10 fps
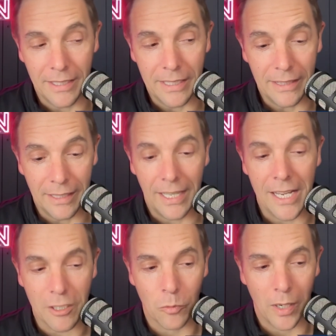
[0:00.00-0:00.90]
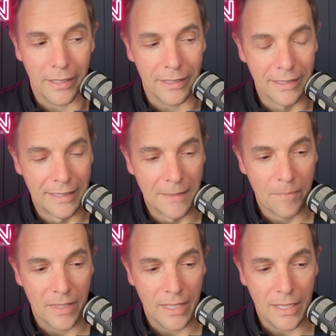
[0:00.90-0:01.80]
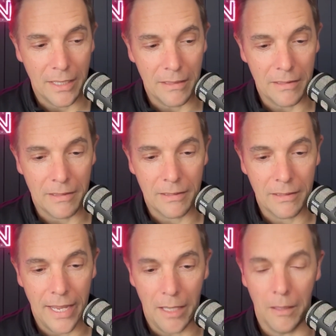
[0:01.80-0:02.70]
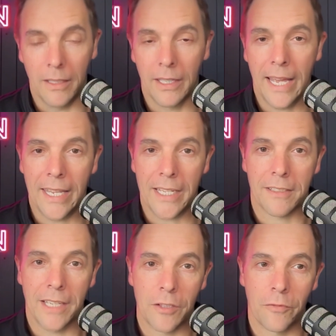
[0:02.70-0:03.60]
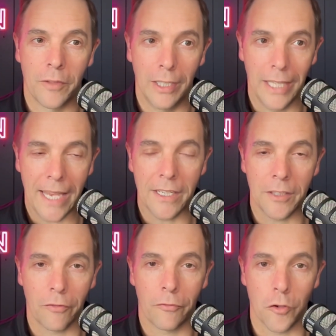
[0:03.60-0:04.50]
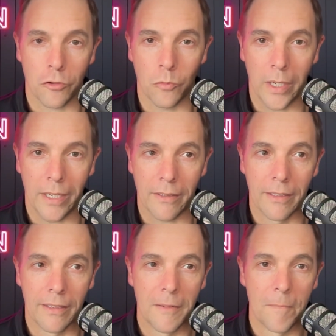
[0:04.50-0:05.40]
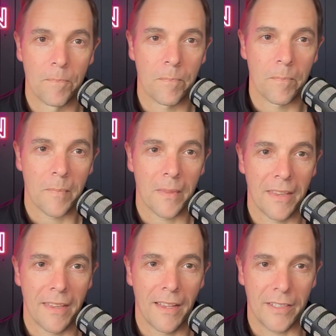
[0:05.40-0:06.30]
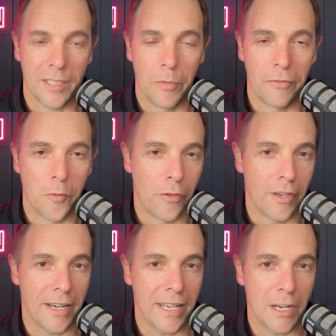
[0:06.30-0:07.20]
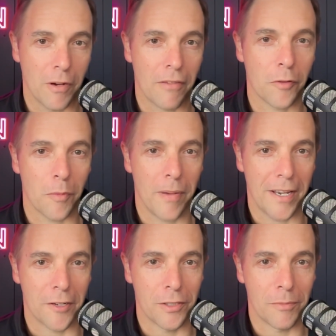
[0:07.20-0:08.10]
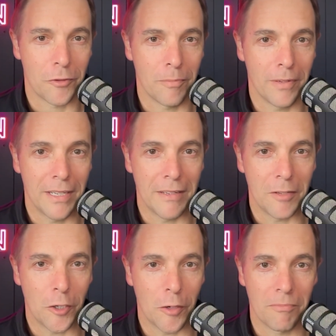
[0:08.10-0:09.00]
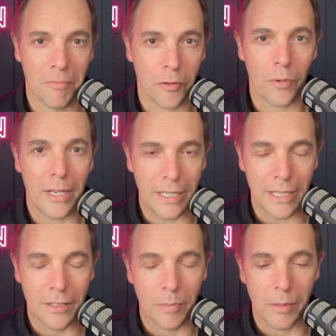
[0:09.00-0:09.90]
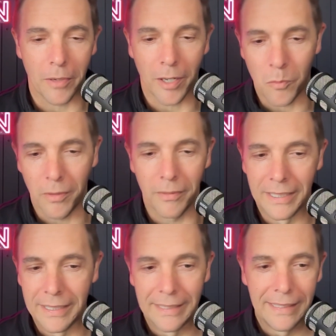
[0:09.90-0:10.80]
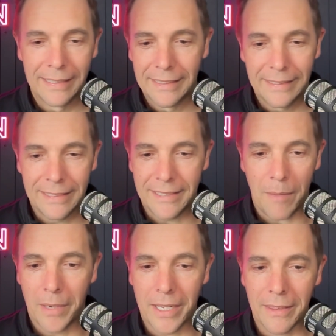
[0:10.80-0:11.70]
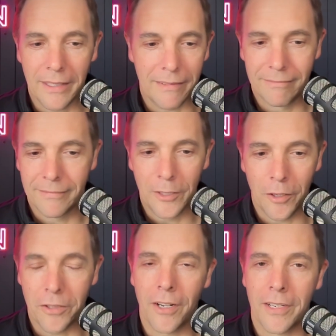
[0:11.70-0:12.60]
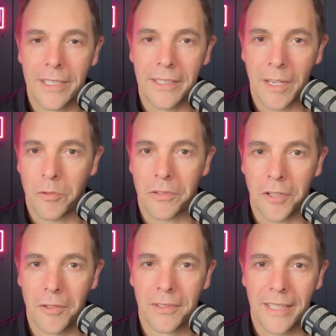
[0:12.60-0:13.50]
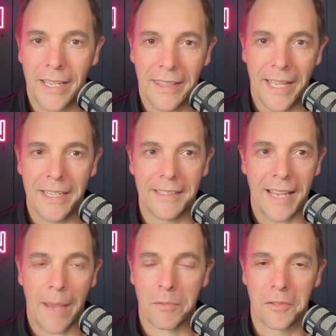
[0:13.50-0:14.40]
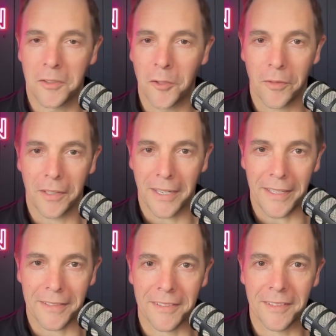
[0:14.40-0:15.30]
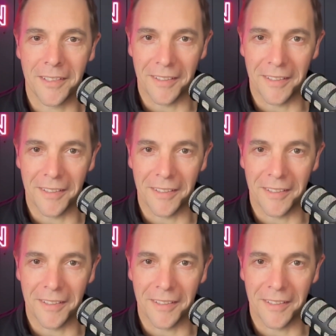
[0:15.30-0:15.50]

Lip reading: the last one is L, and that stands for landing the first win. I said before that an era for a partnership should be, 3 years, and people go, well, does that mean that, you don't need to get results? And that is absolutely not the case. The